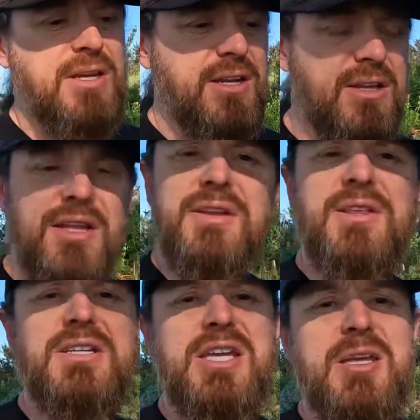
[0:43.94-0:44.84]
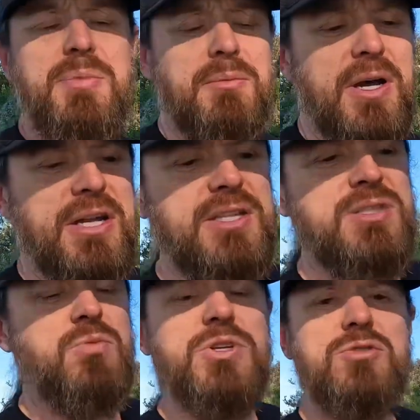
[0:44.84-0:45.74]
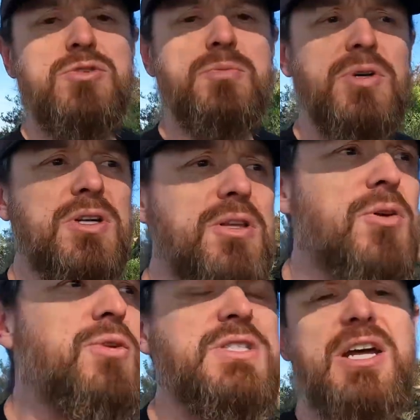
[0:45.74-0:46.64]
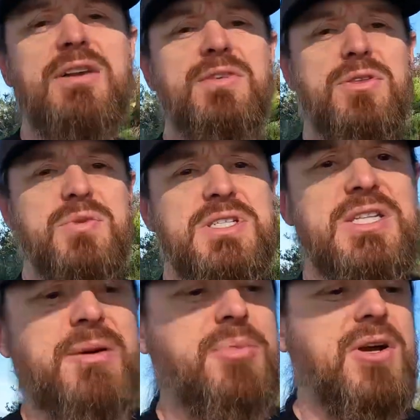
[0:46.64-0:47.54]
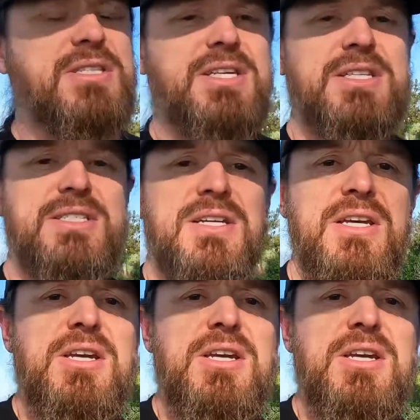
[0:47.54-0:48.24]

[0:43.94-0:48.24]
The other thing to keep in mind is when you do book a load, it's kind of a 3-step process.